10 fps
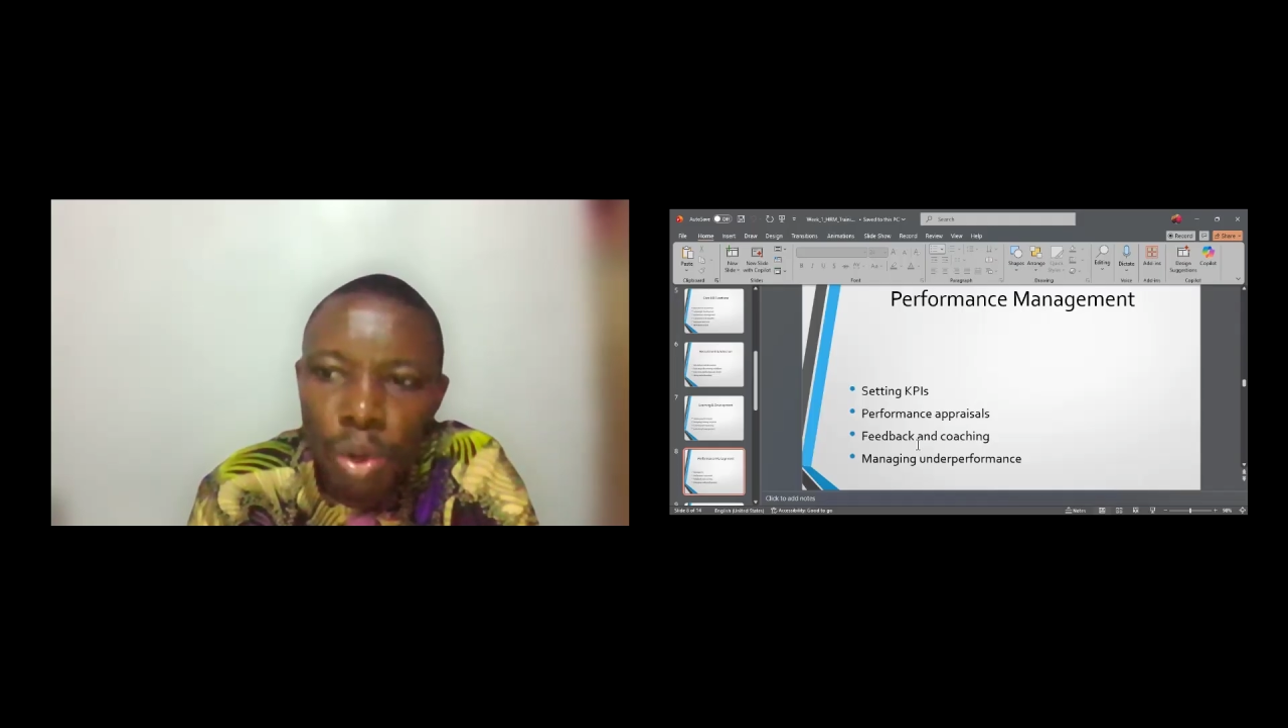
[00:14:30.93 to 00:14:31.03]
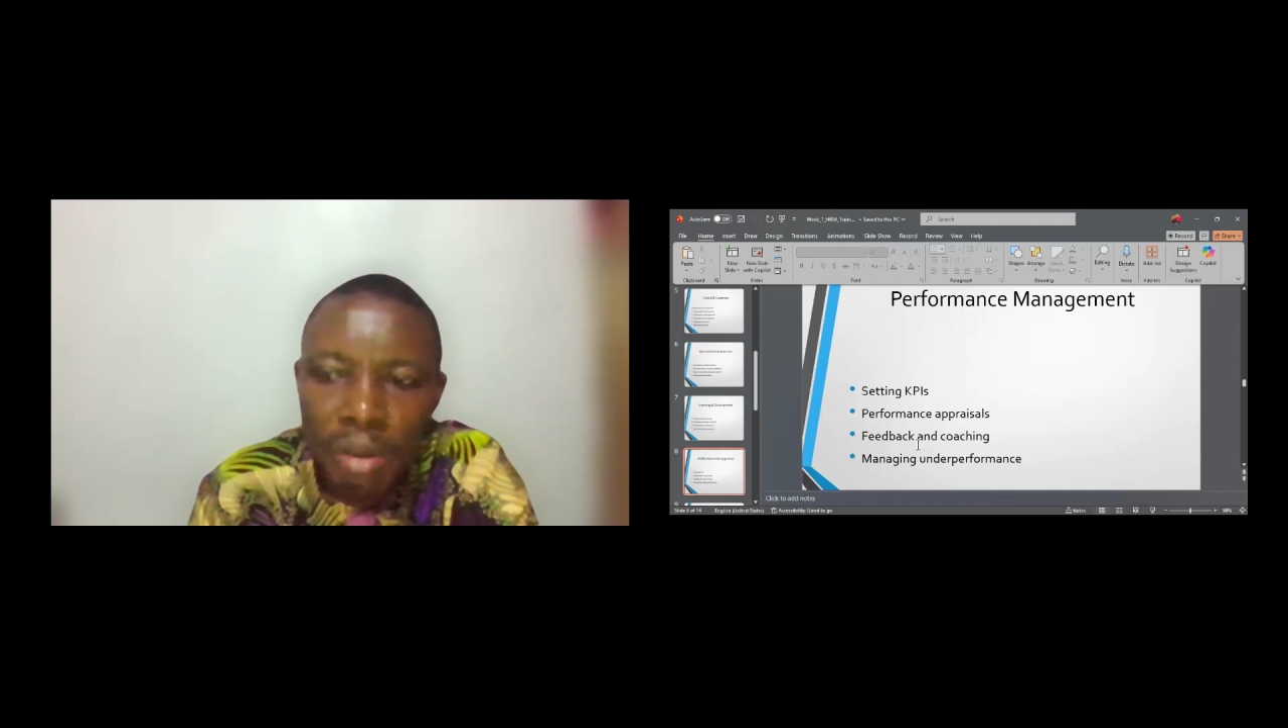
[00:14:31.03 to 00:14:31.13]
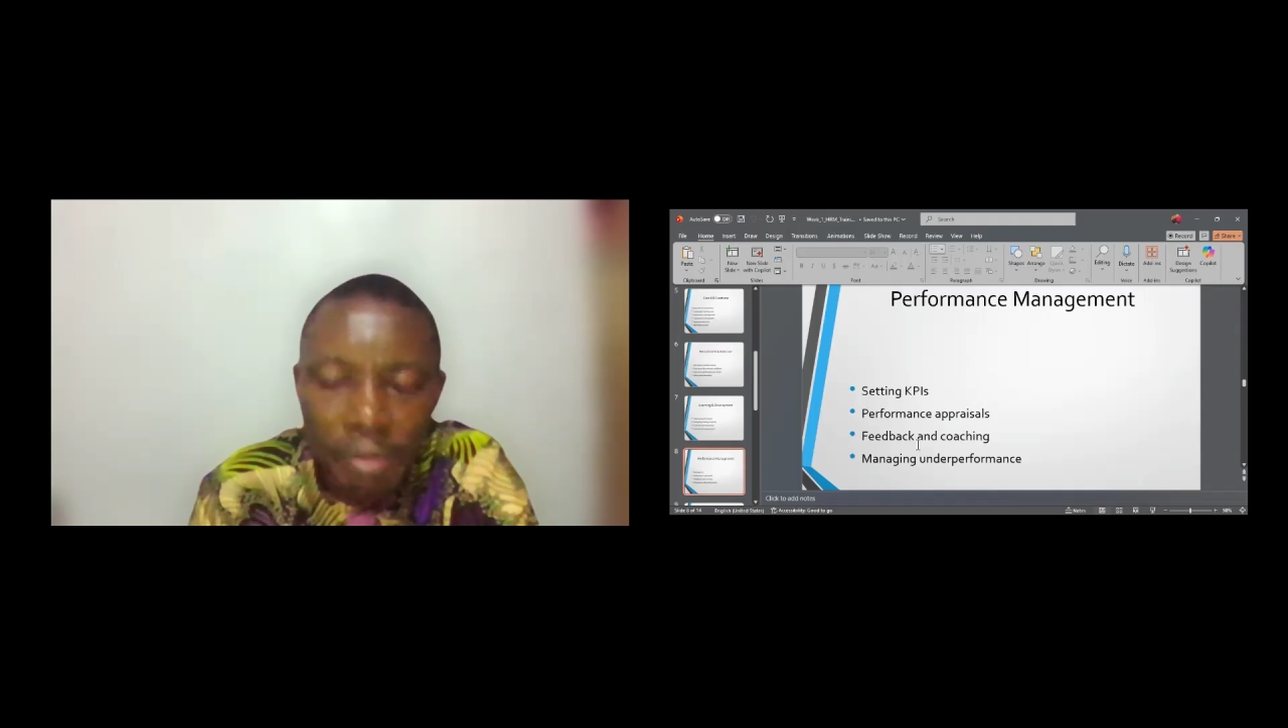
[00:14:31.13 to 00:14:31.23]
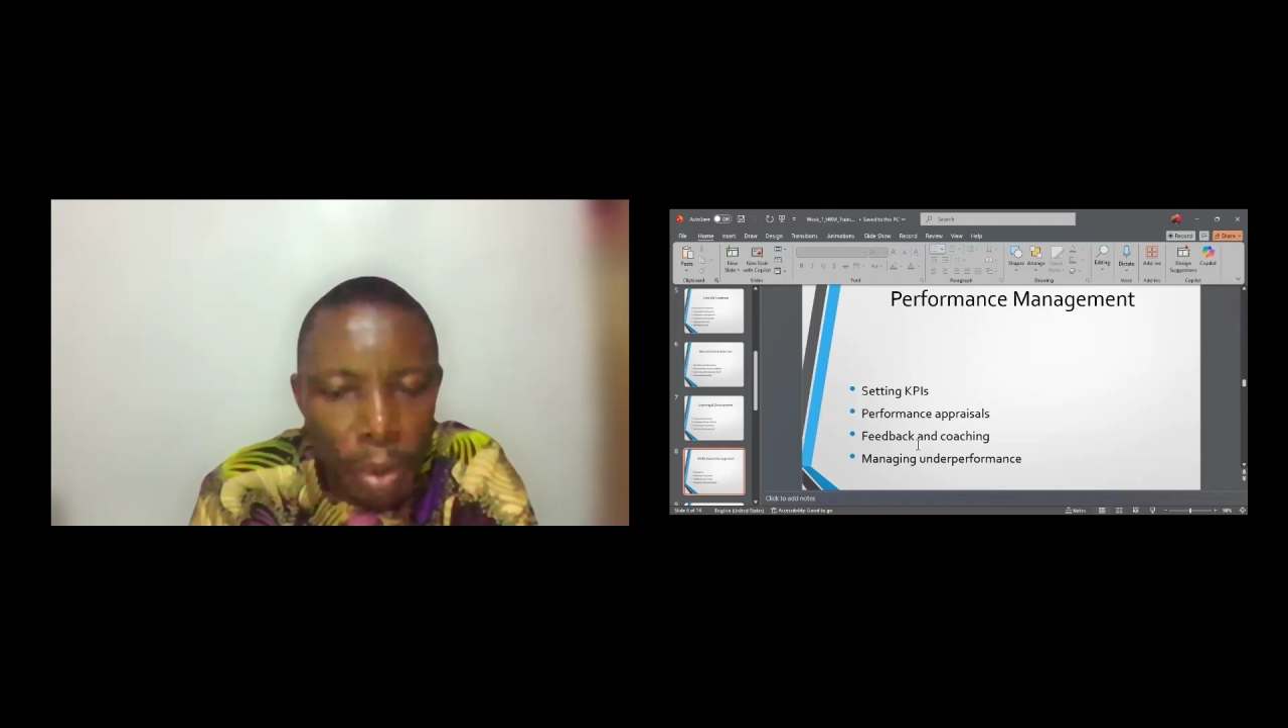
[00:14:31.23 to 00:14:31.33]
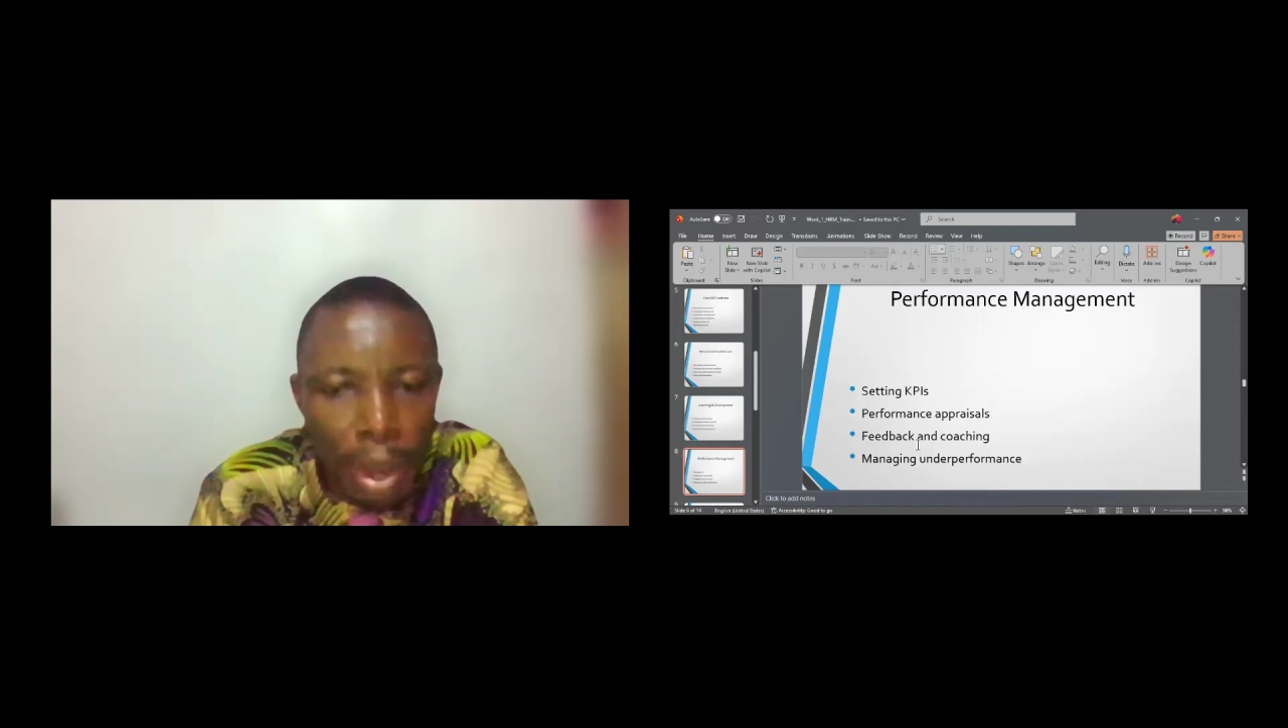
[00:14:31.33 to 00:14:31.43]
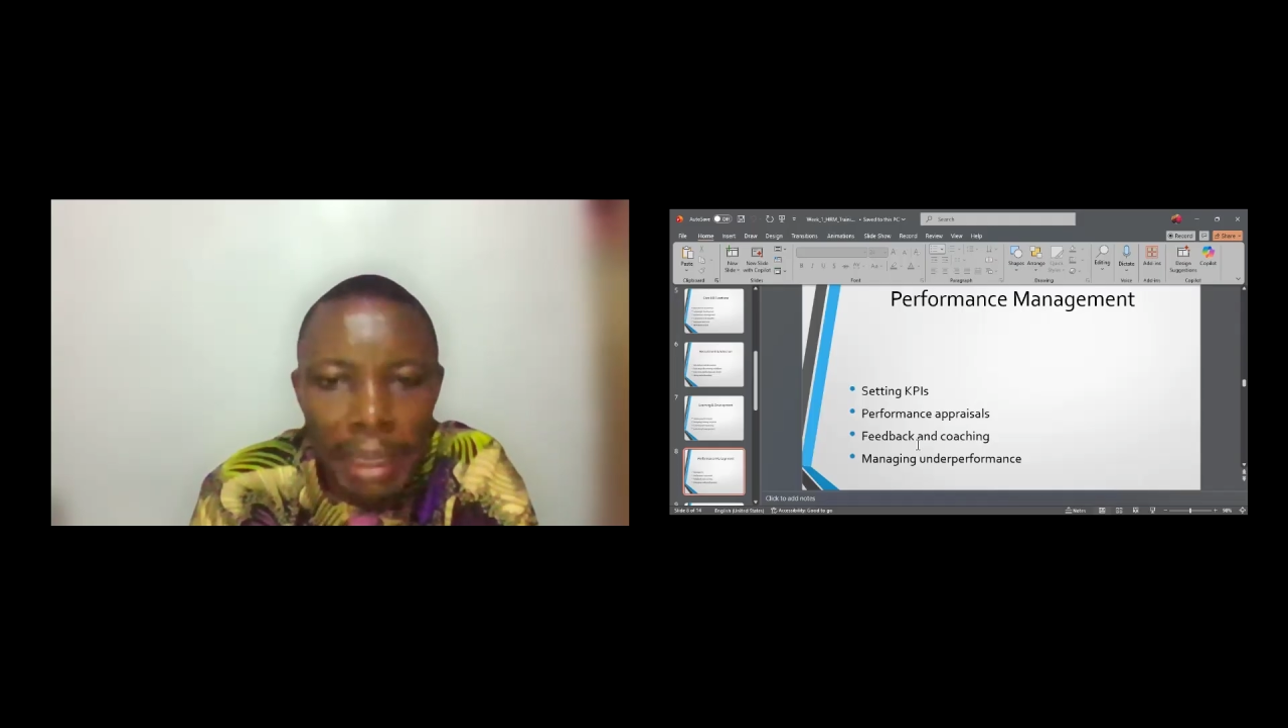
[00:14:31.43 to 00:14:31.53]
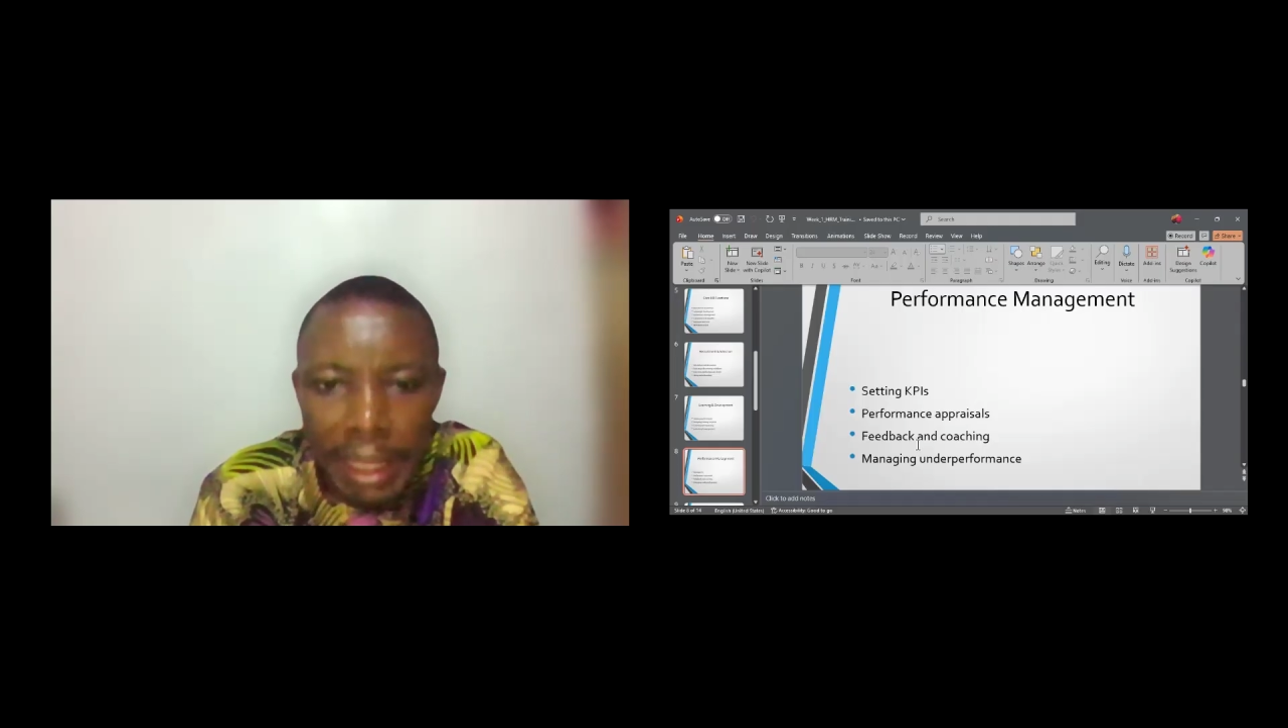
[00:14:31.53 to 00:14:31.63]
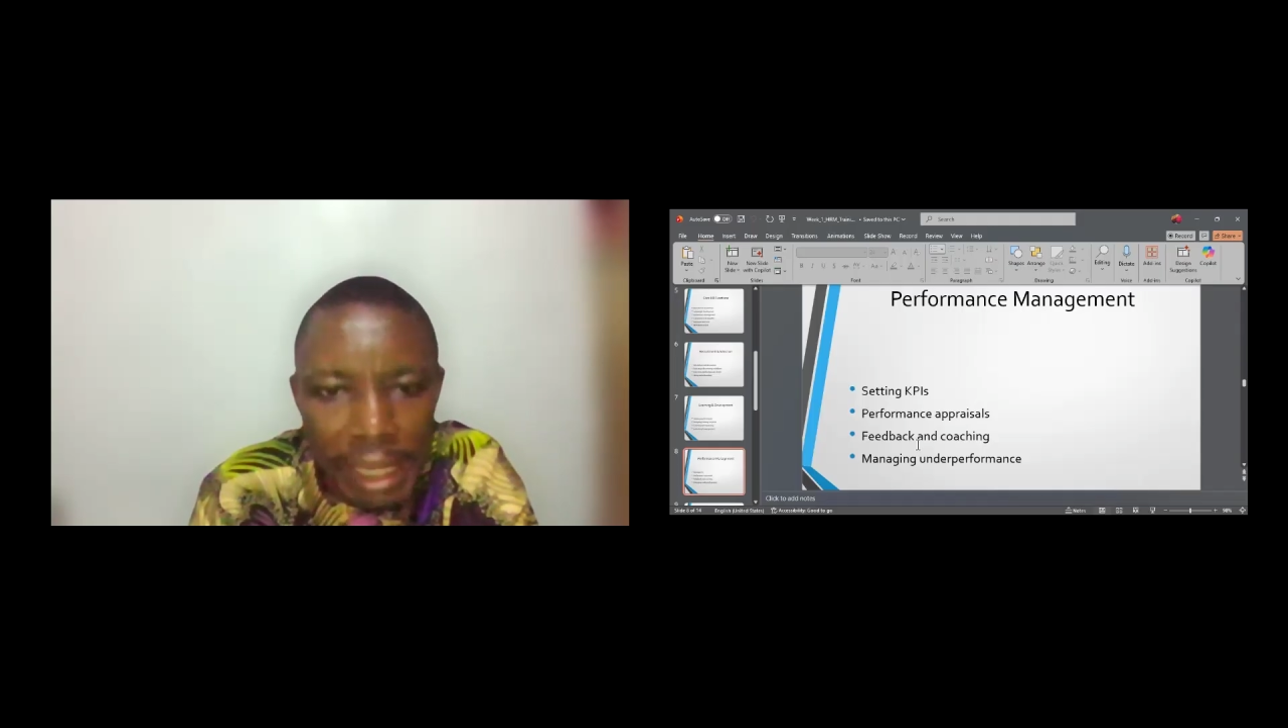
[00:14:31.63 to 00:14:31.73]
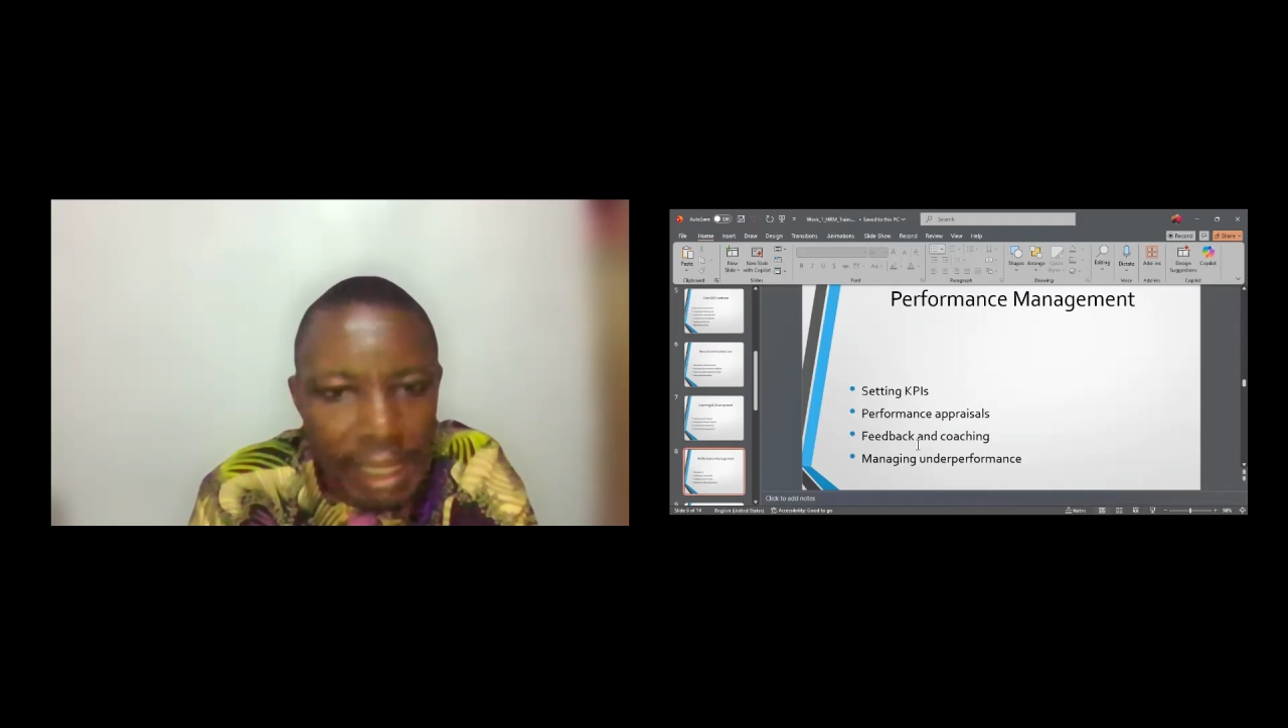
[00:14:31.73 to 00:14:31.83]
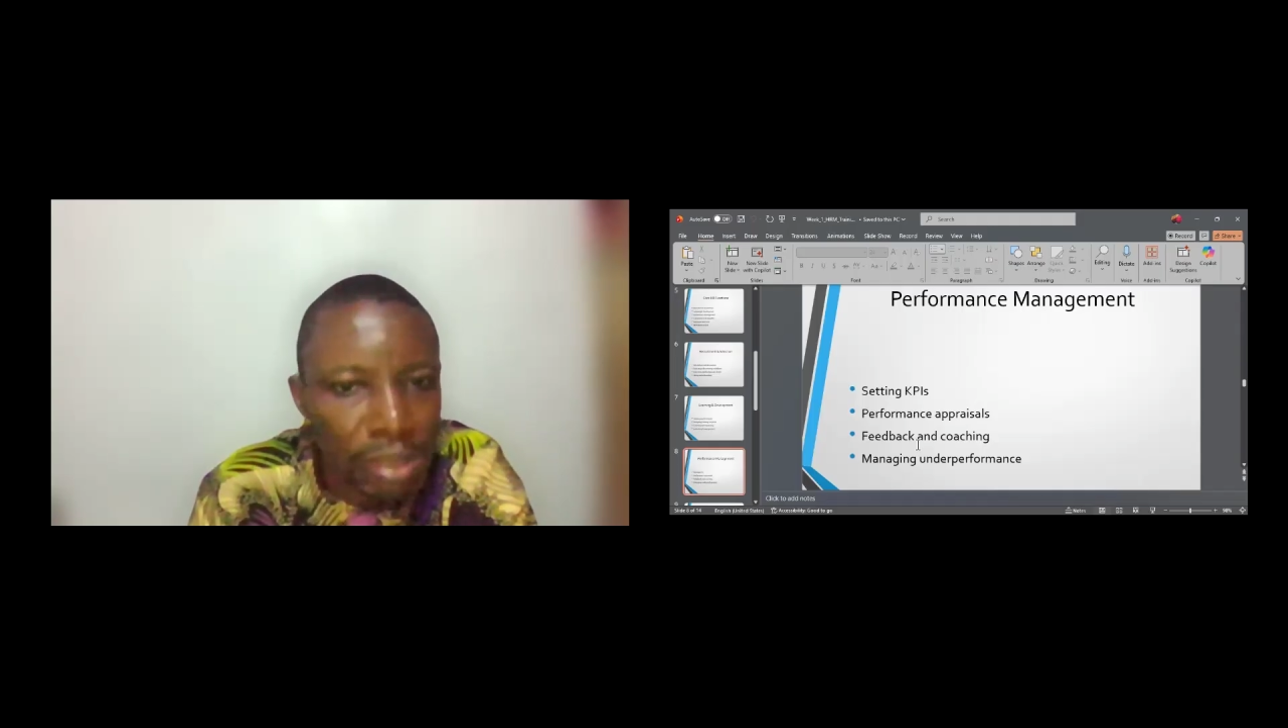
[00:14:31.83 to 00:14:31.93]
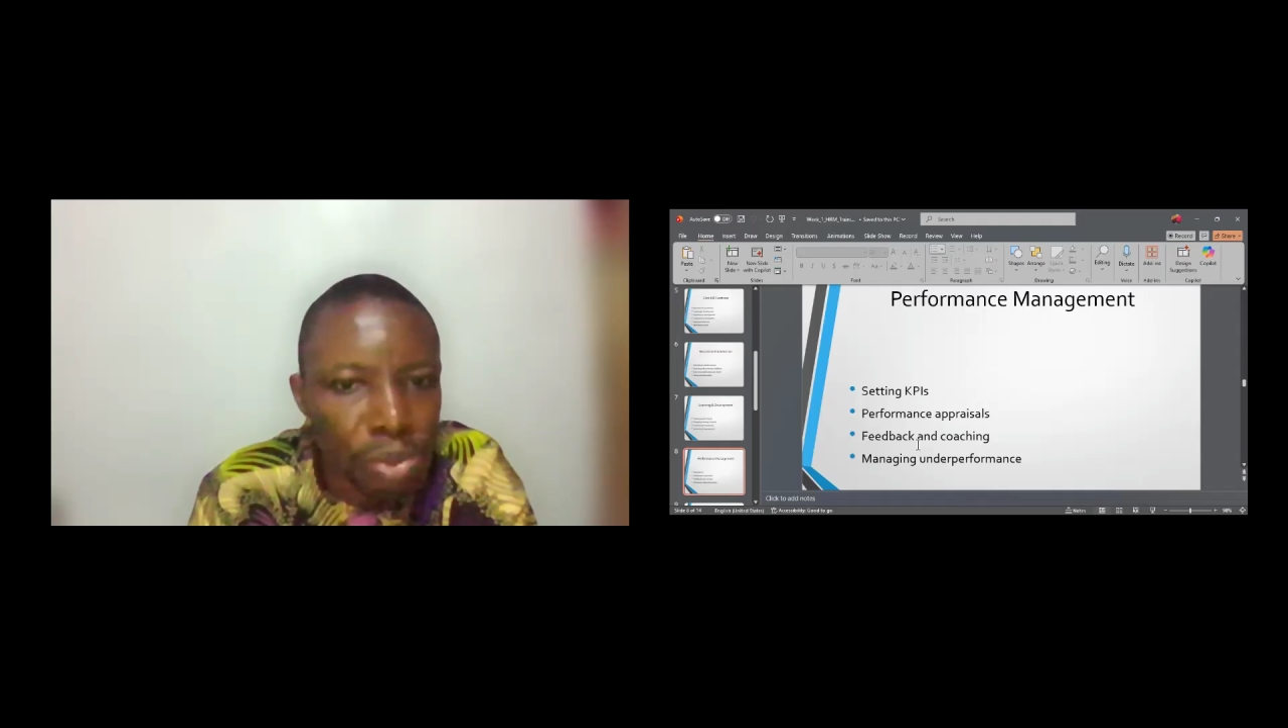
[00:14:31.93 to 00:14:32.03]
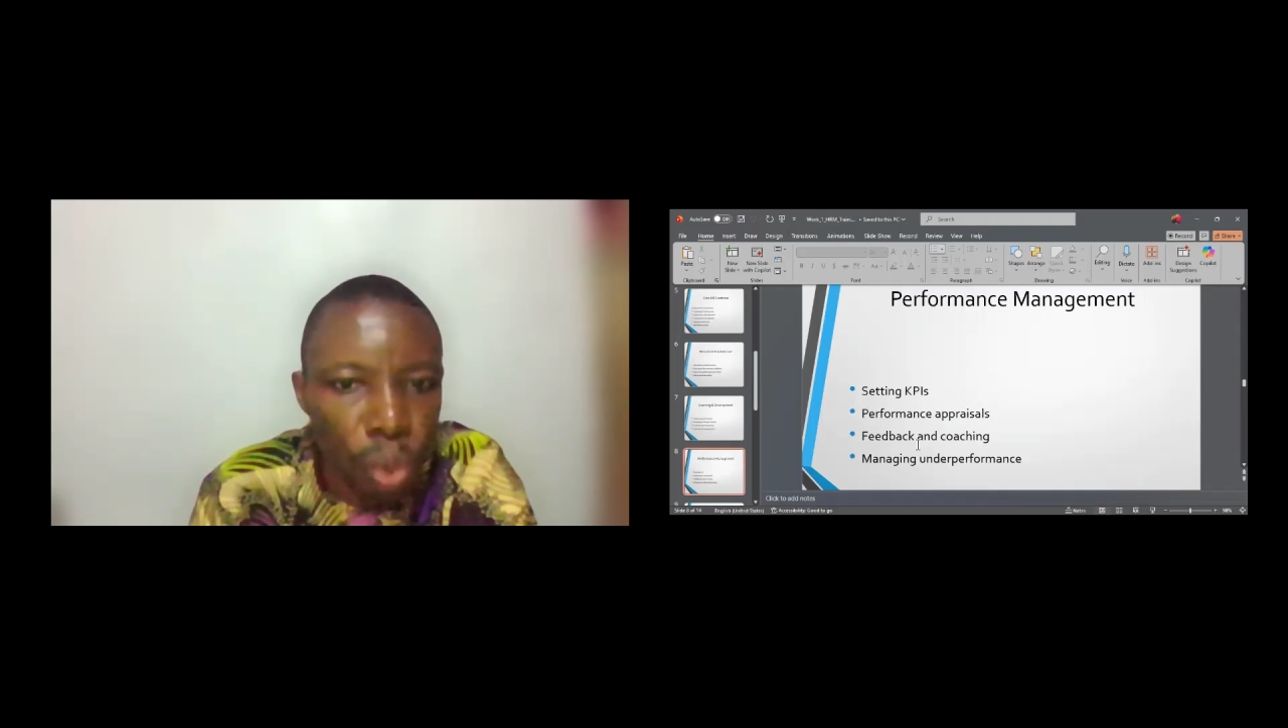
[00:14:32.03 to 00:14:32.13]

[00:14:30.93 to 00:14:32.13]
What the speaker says: review and the rest.